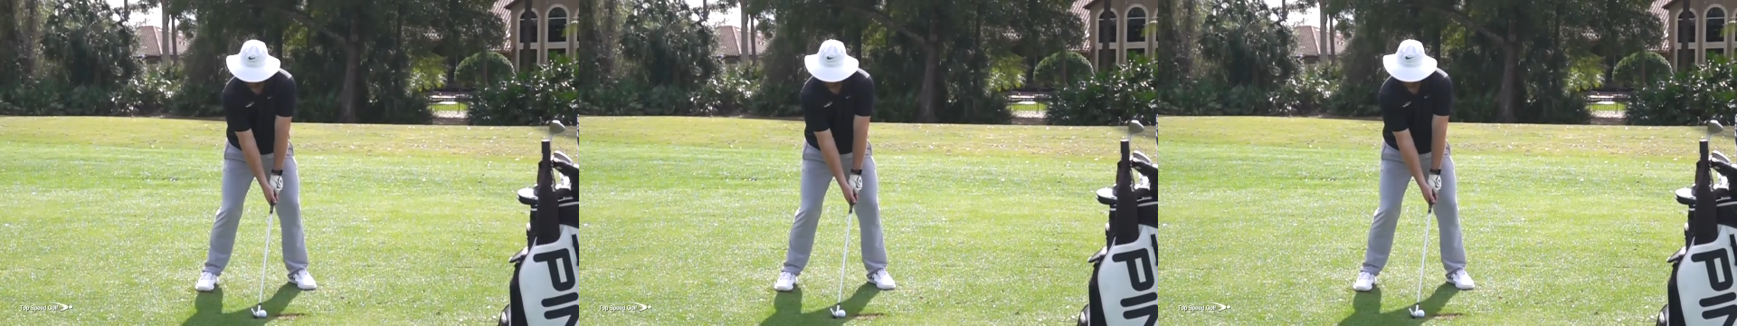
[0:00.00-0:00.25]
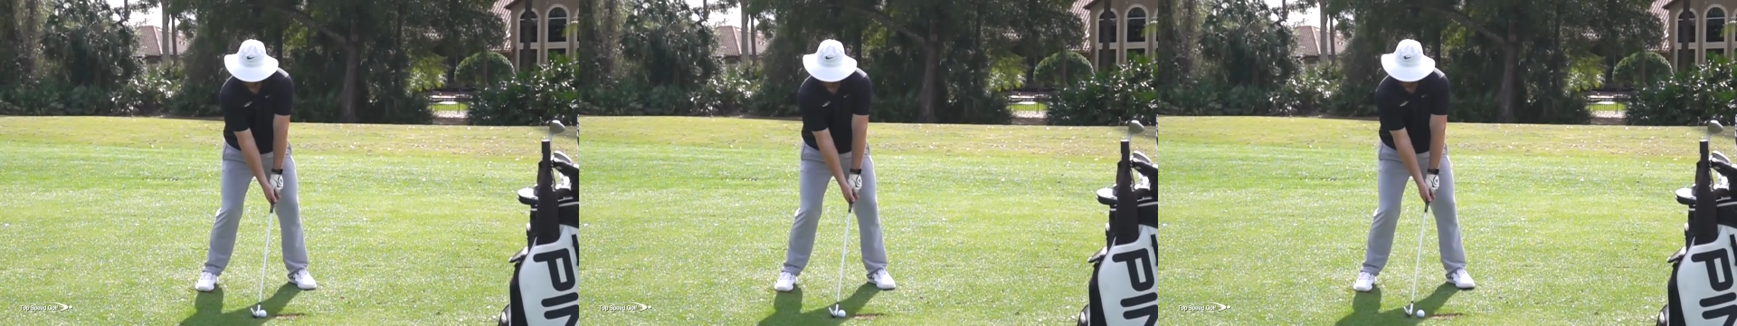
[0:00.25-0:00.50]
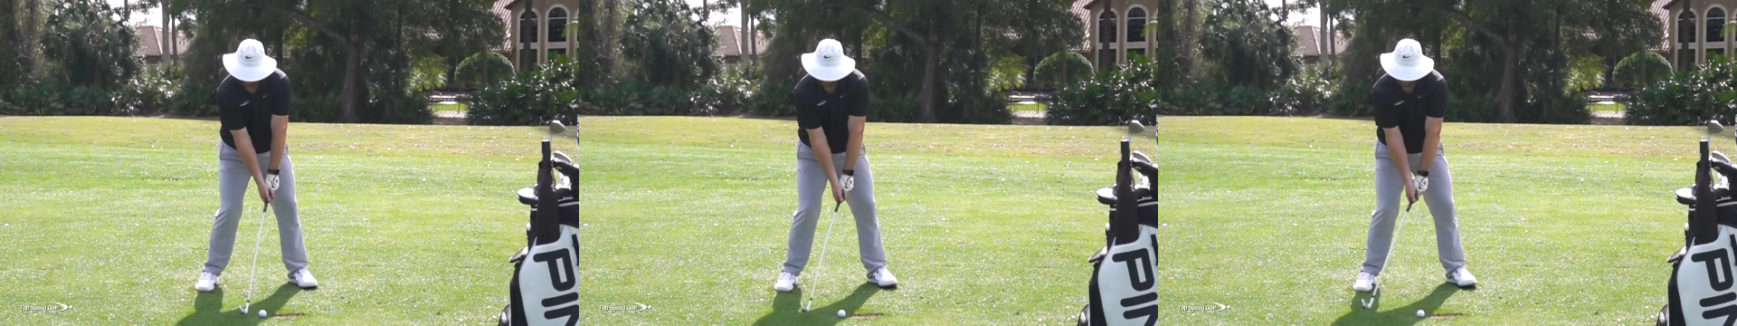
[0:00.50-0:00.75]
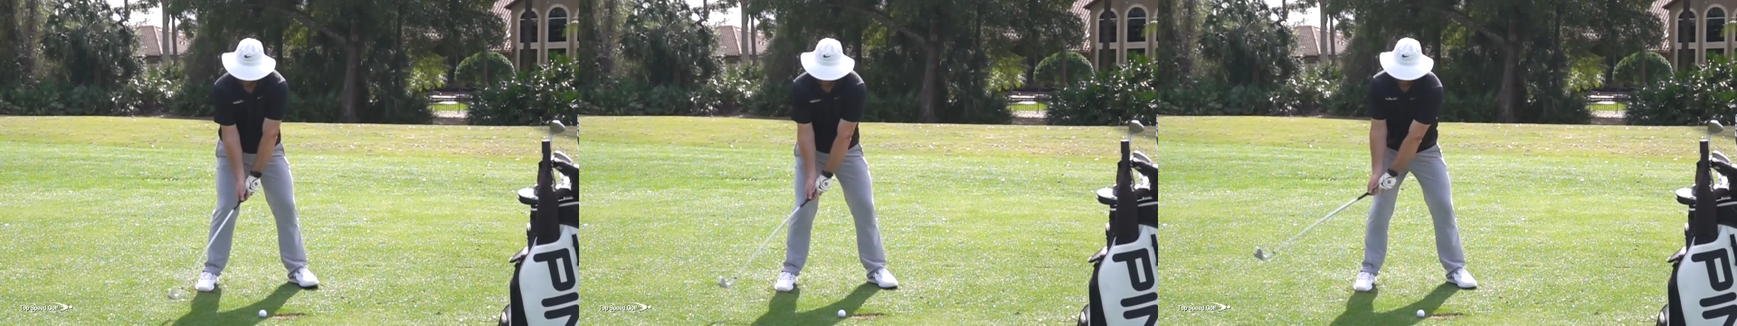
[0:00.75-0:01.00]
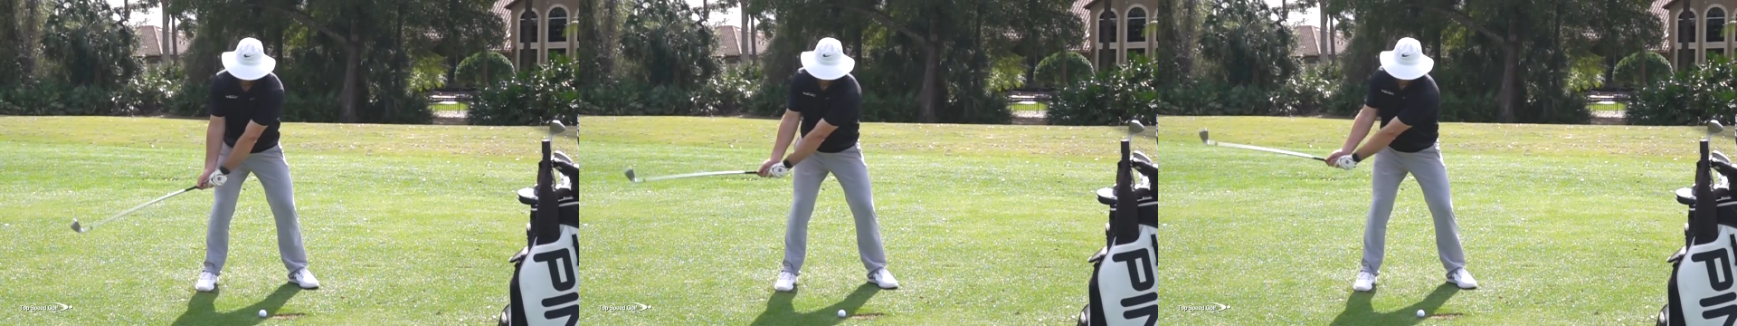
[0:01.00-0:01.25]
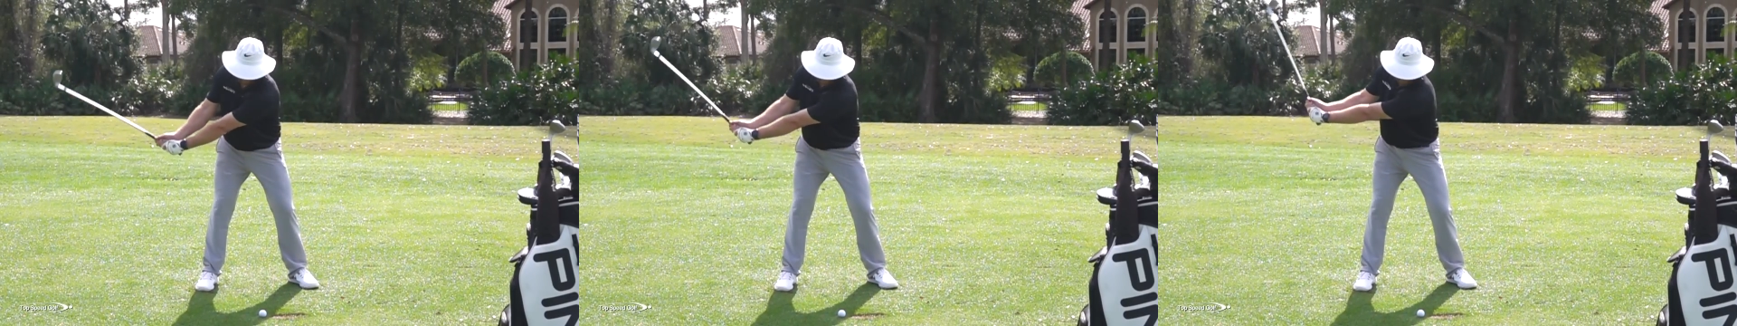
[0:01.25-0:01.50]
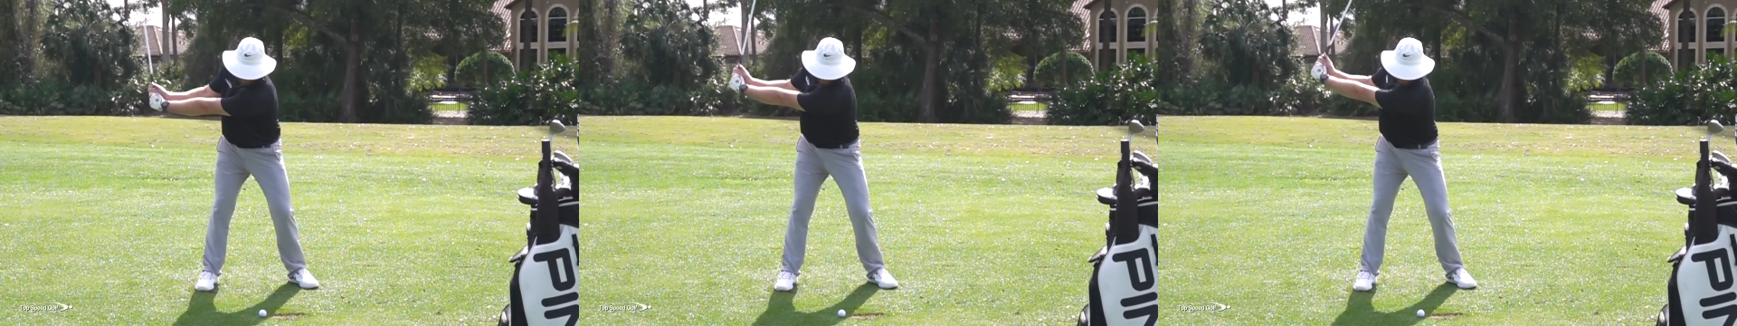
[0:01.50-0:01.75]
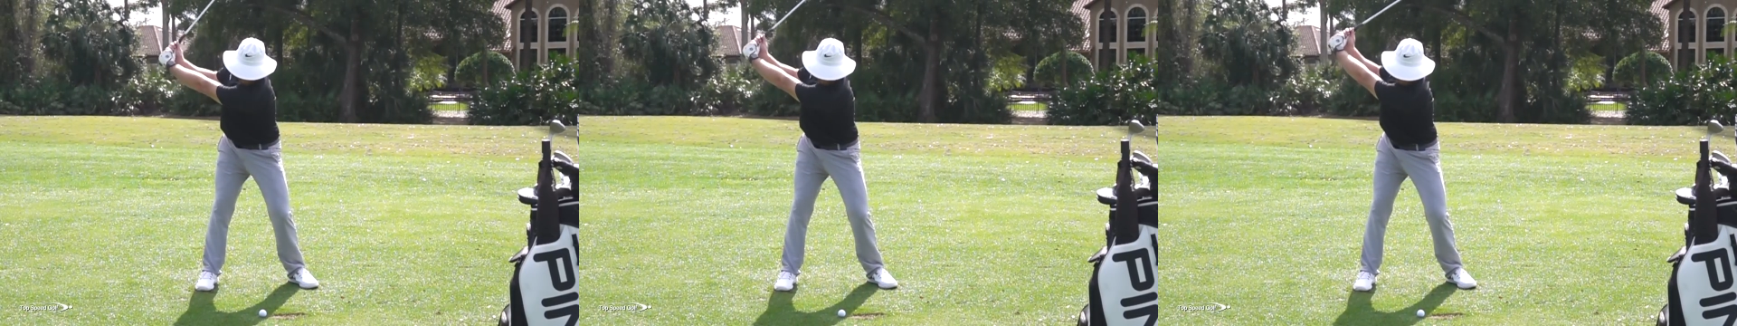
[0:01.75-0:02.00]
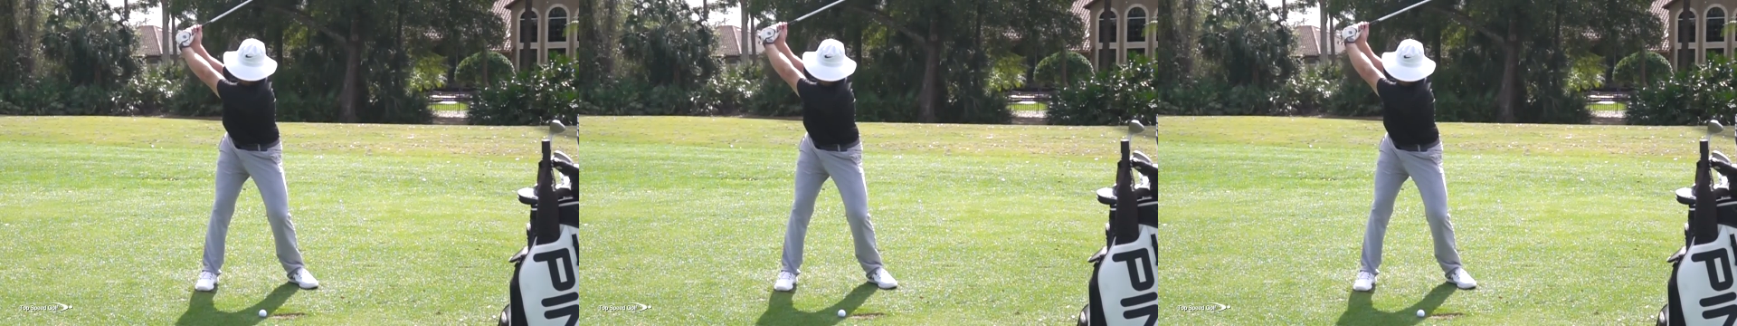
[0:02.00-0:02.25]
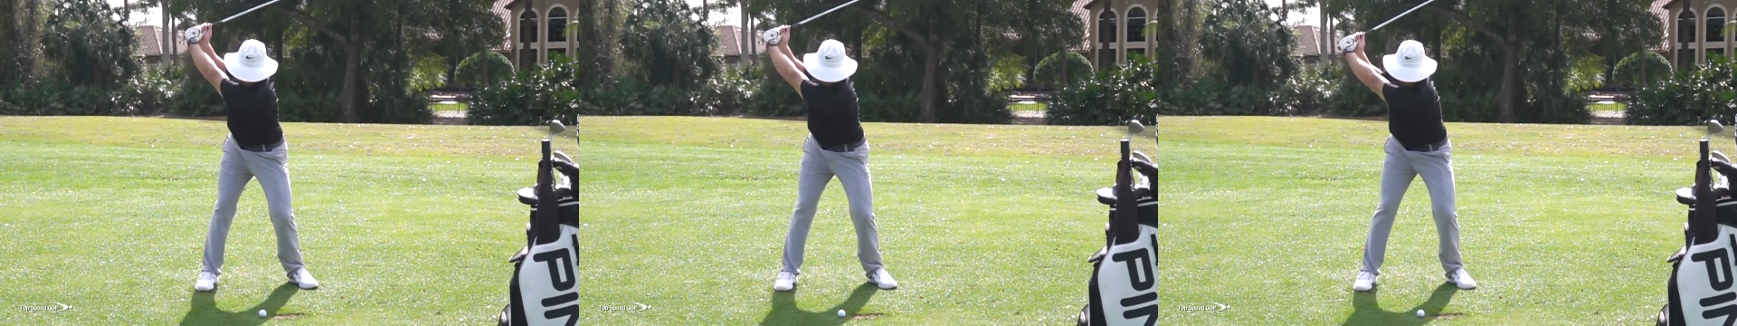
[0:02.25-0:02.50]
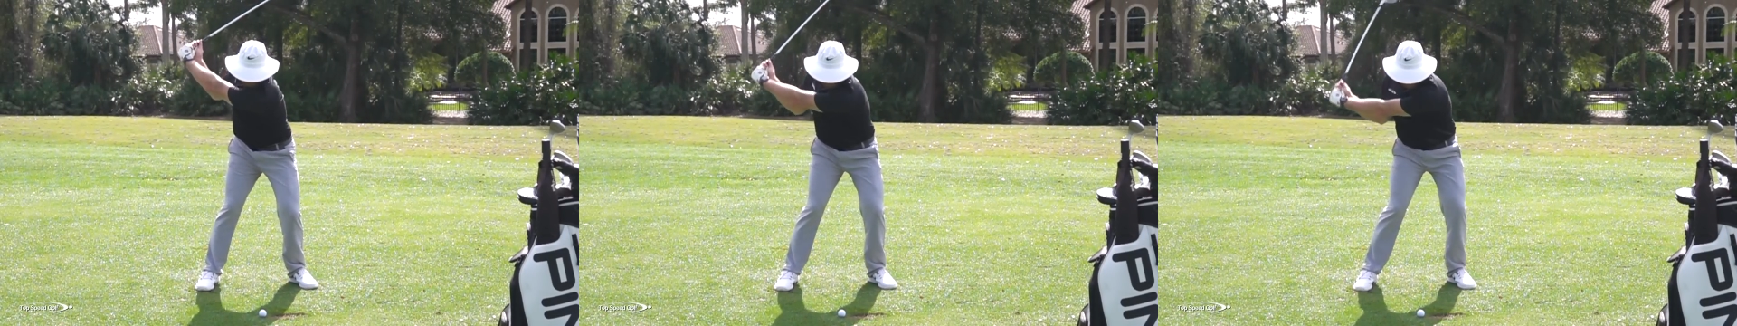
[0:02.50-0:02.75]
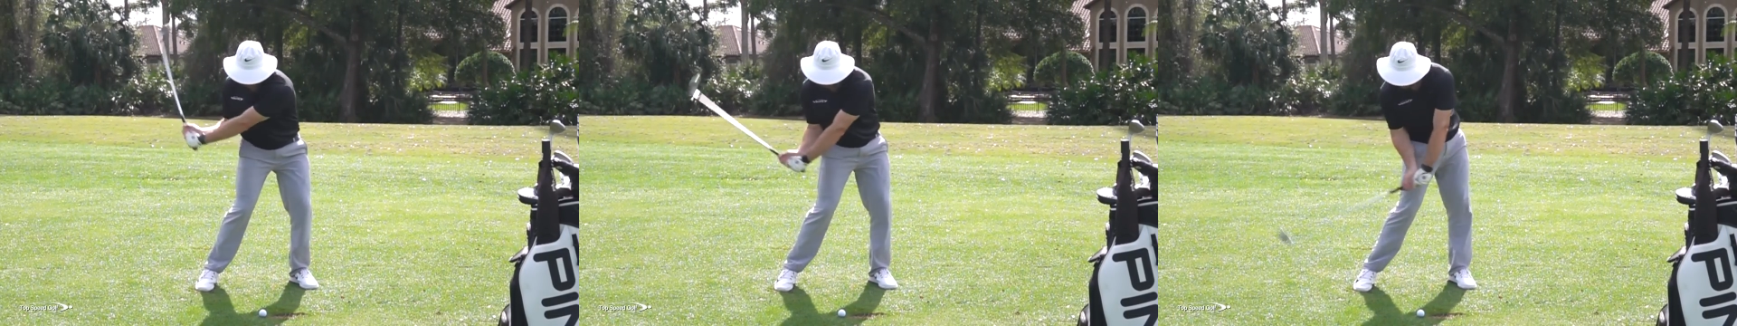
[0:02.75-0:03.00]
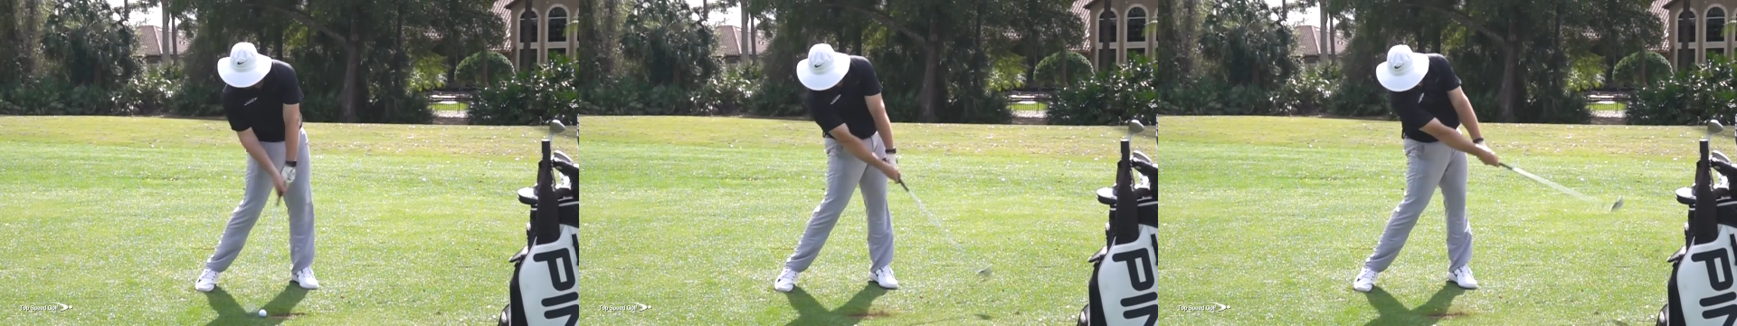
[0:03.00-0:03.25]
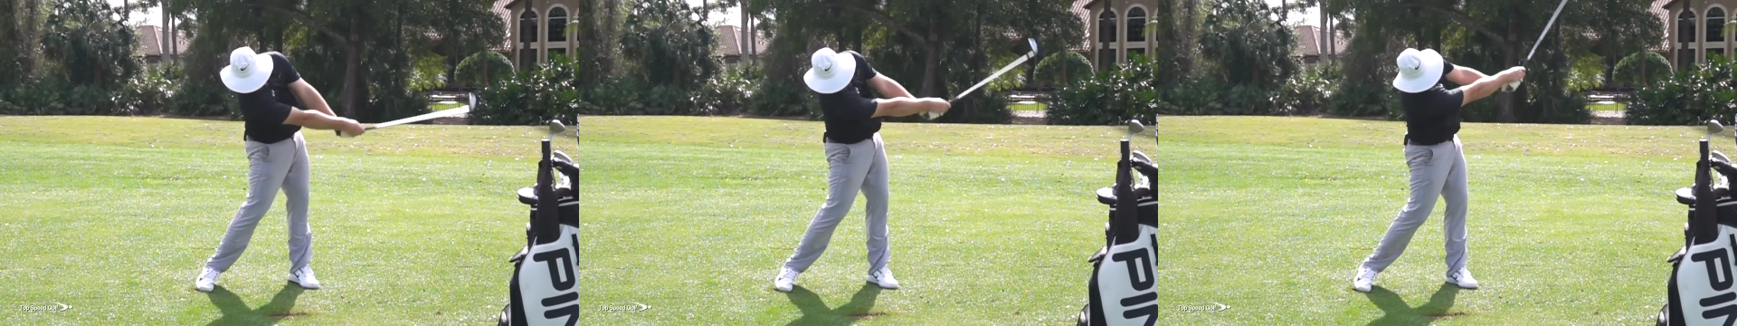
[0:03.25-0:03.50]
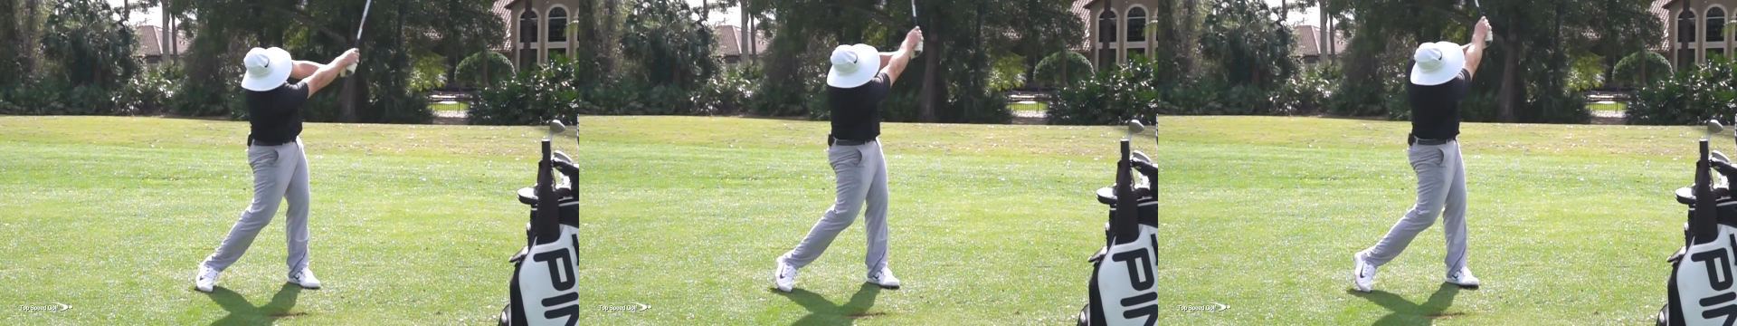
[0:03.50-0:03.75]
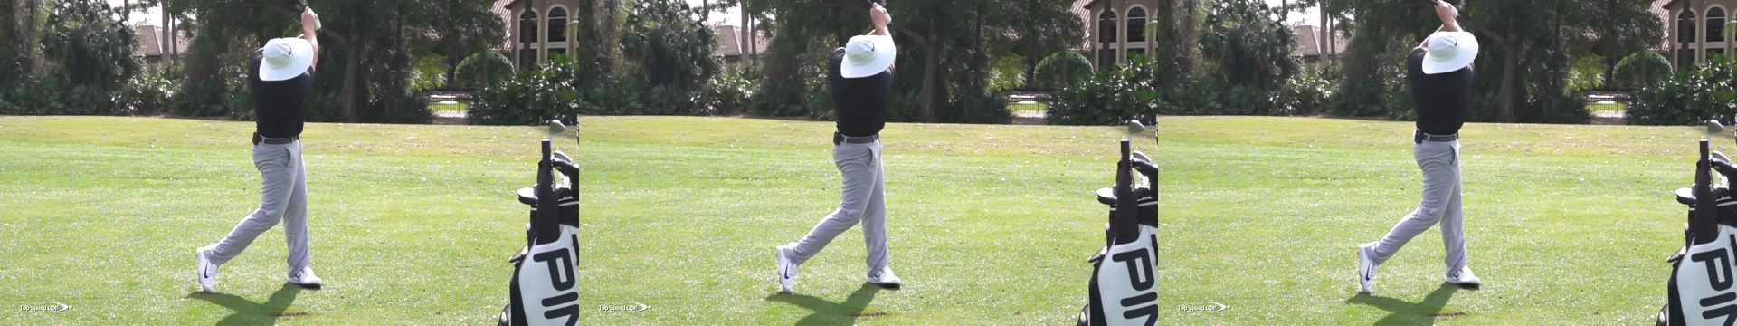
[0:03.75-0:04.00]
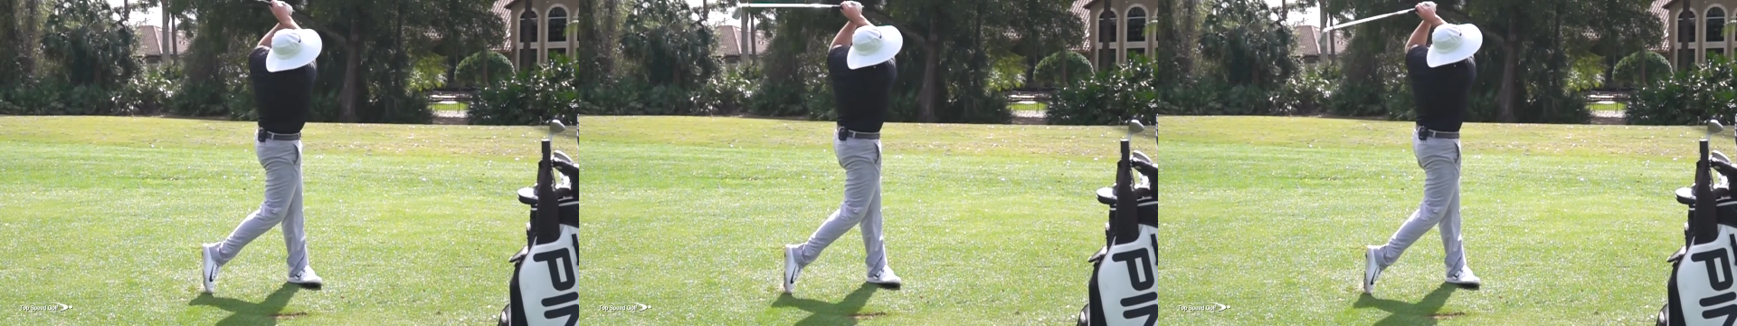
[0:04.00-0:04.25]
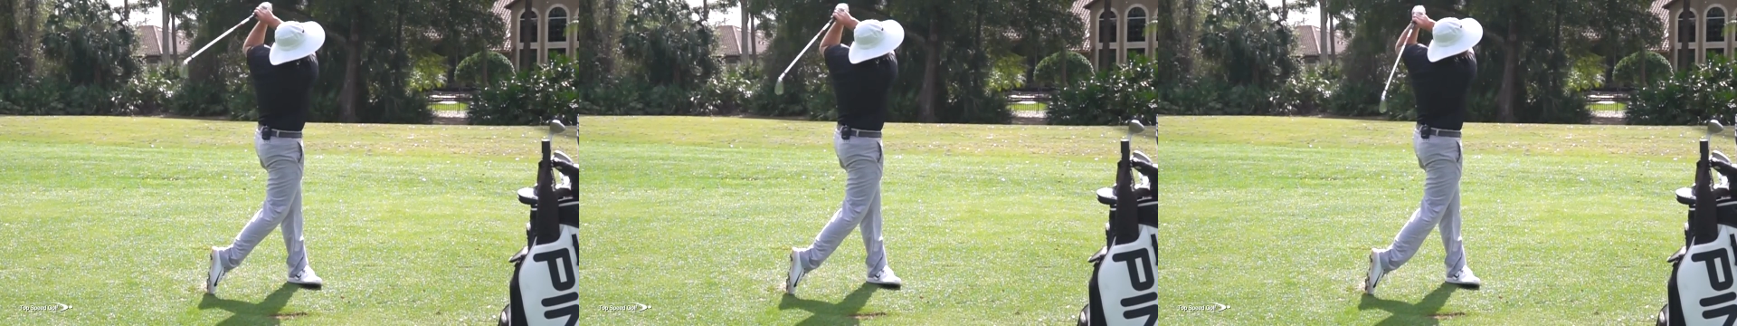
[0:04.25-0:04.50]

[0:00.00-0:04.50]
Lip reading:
No face is visible, so there are no lips to read.